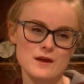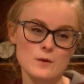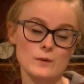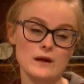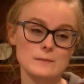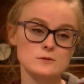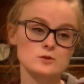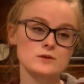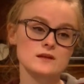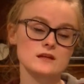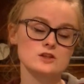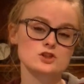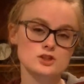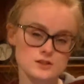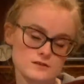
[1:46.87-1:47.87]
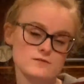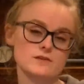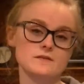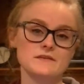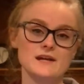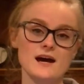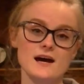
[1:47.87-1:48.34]
When I'm doing it just in
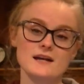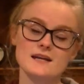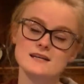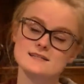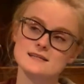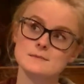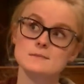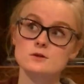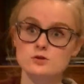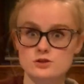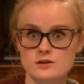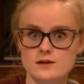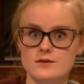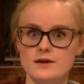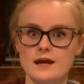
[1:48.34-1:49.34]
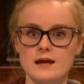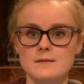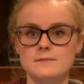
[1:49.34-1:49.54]
front of an audience, I'm usually okay.